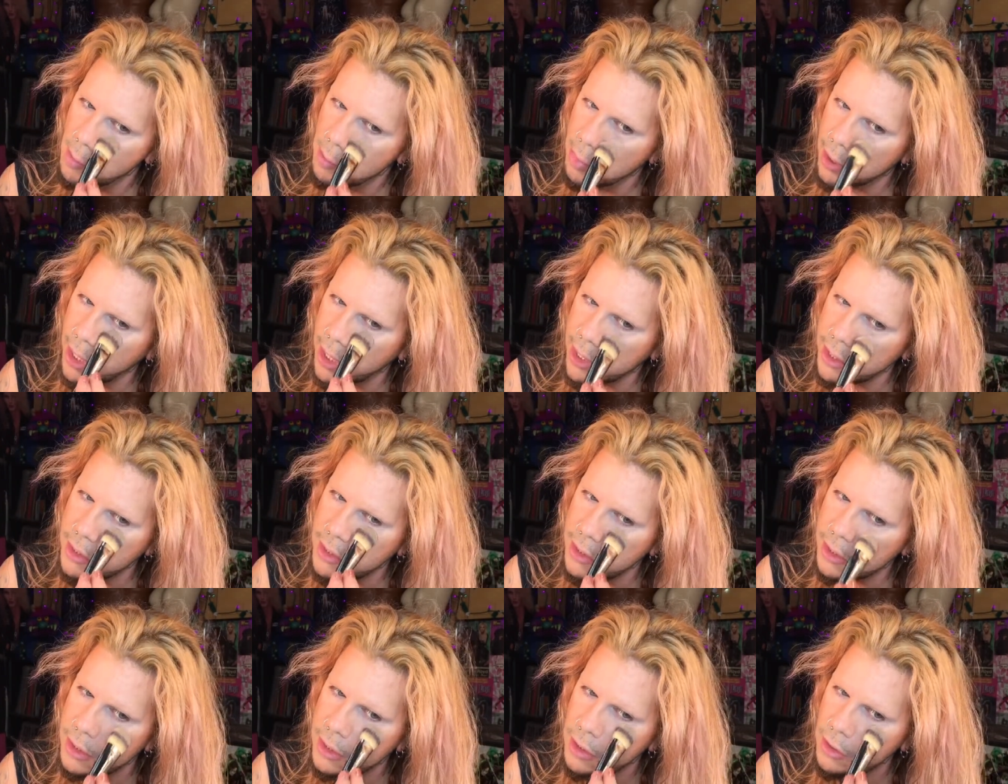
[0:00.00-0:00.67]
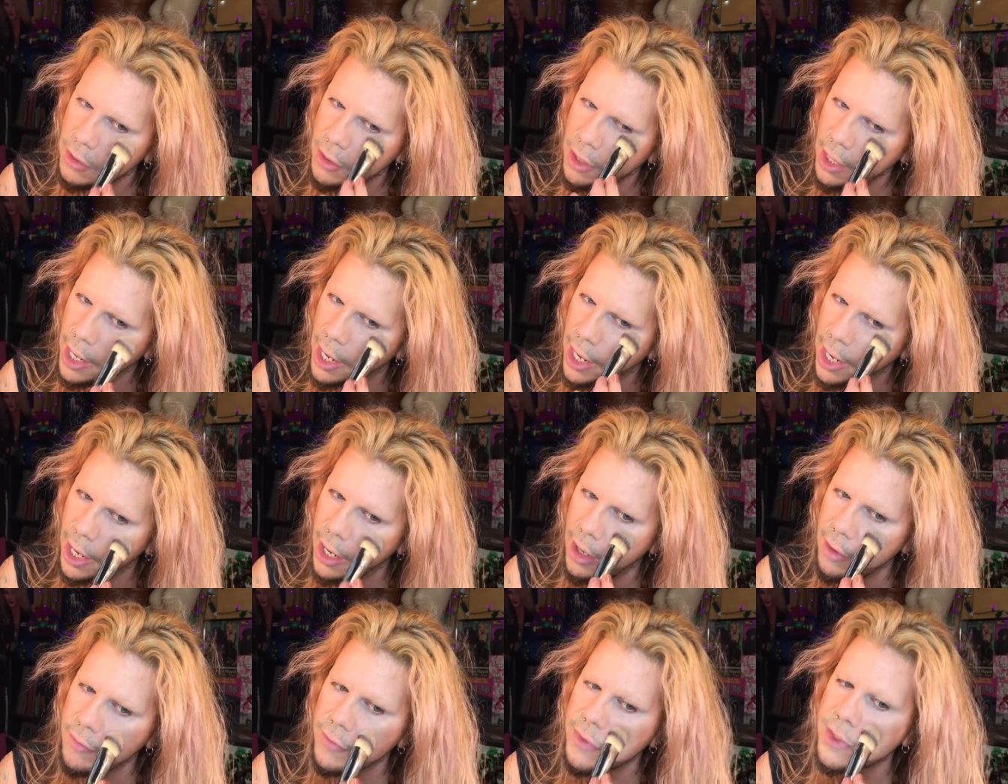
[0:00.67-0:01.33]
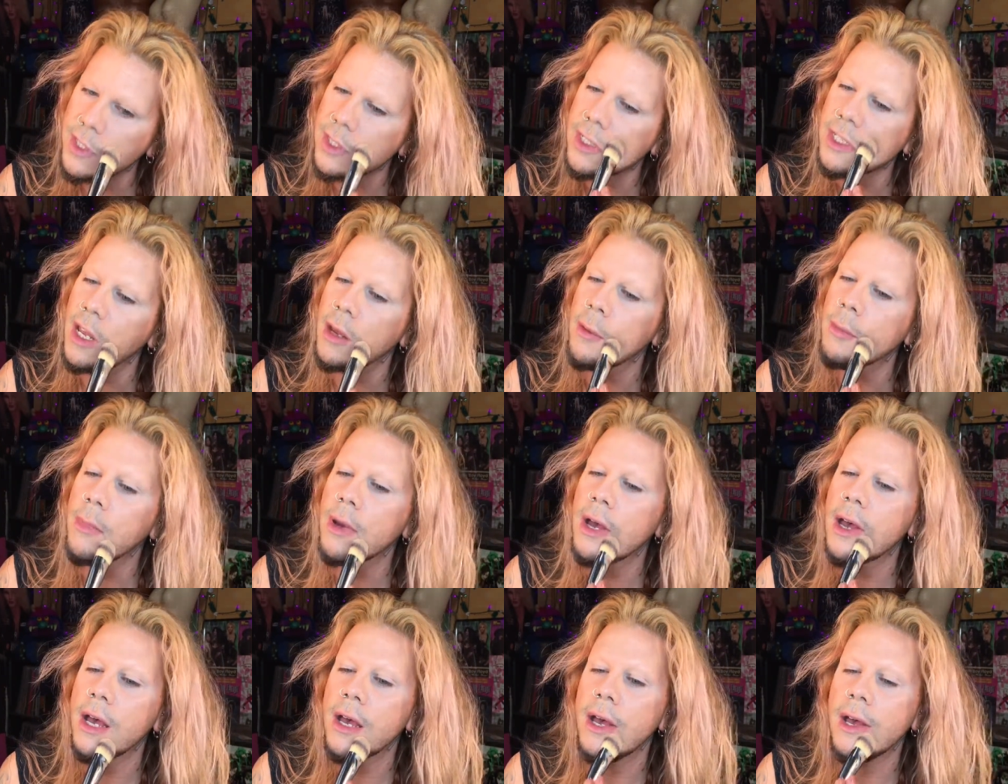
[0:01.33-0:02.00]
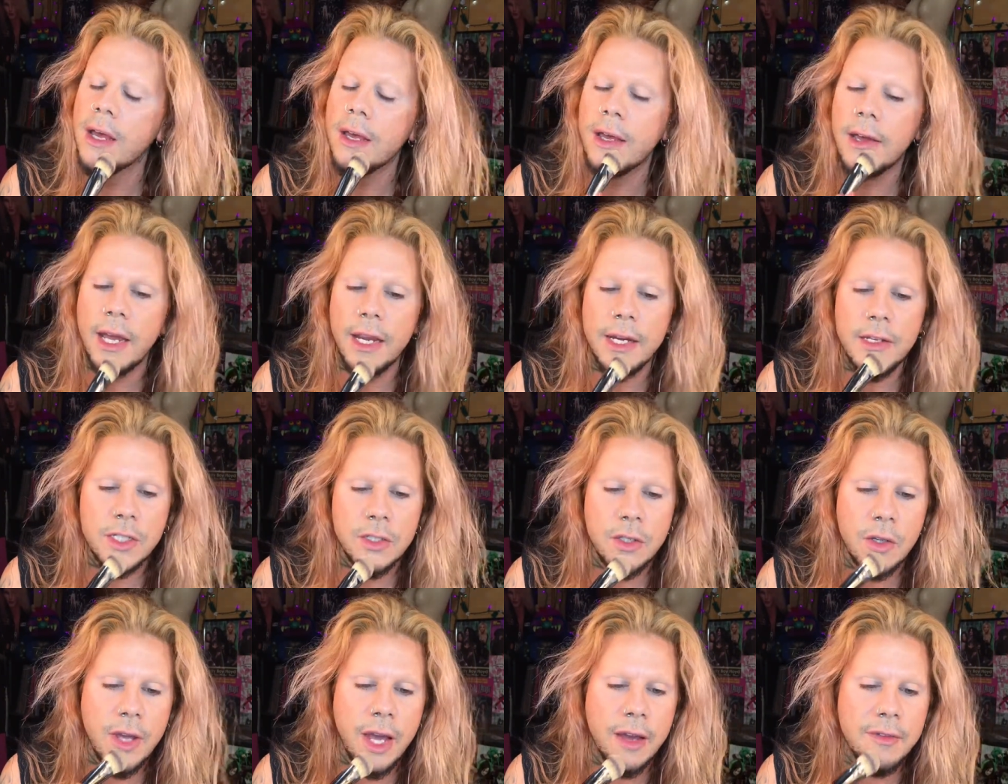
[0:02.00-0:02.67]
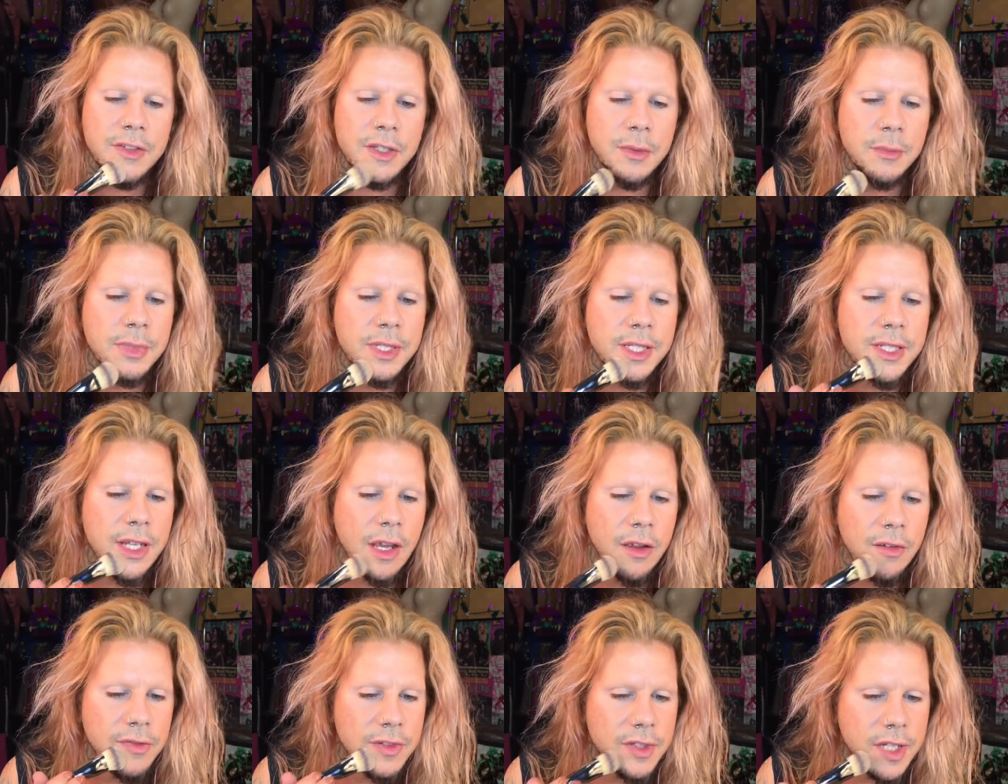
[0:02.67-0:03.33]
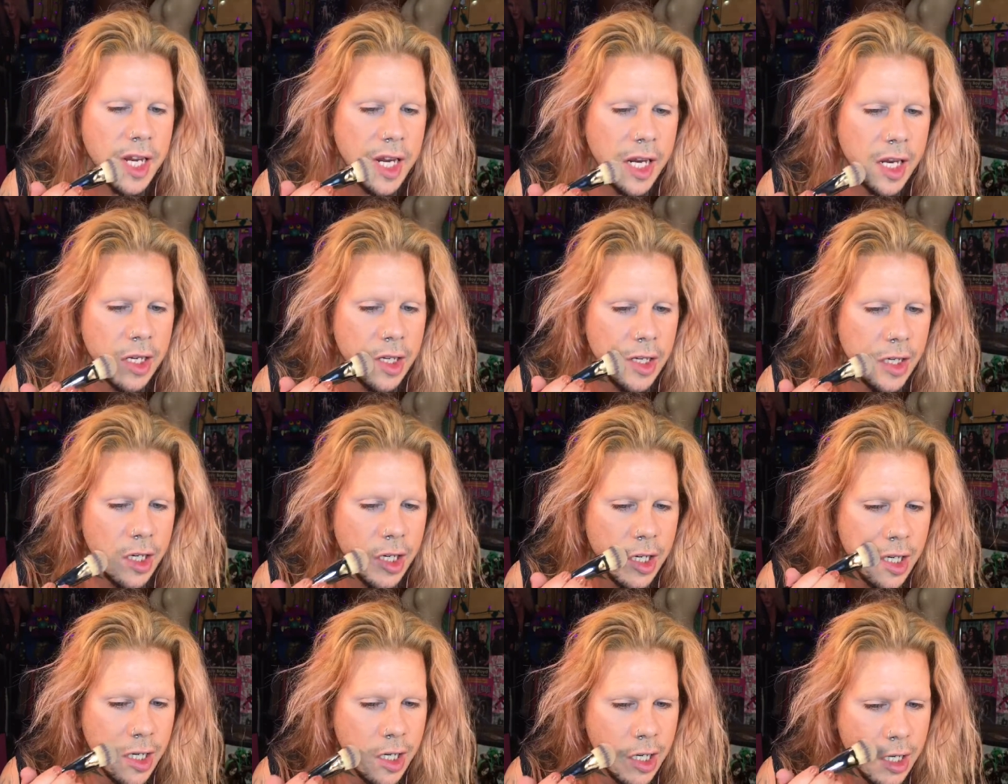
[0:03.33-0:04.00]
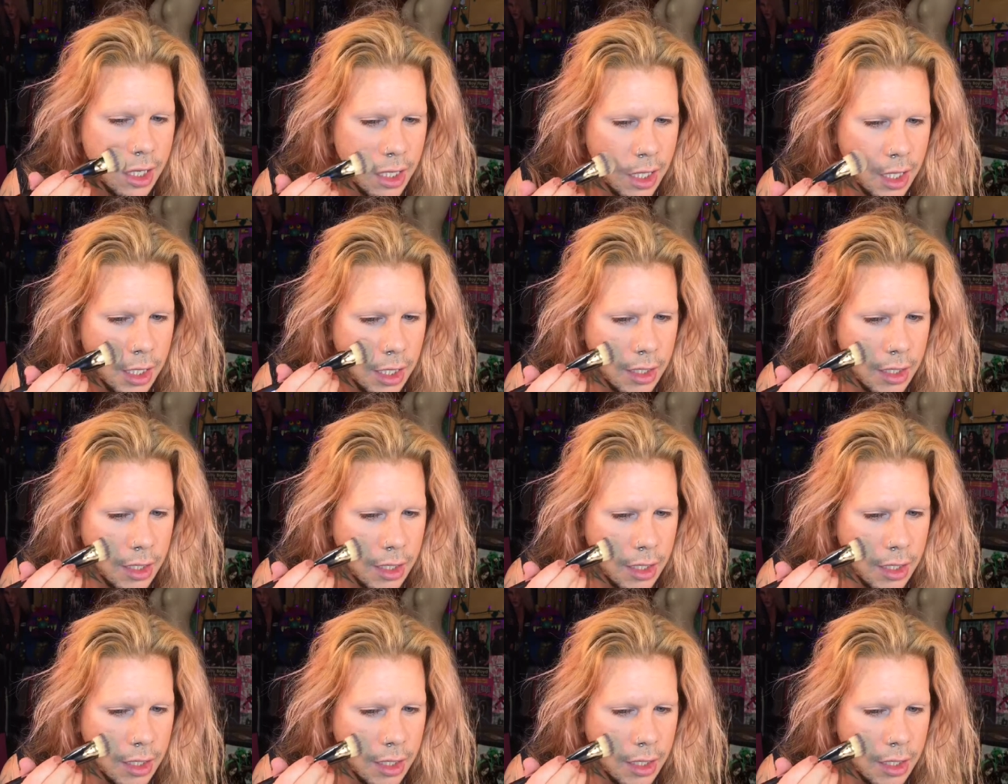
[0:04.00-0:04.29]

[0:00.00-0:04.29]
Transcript: But I still have some, uh, I still have some self-tanner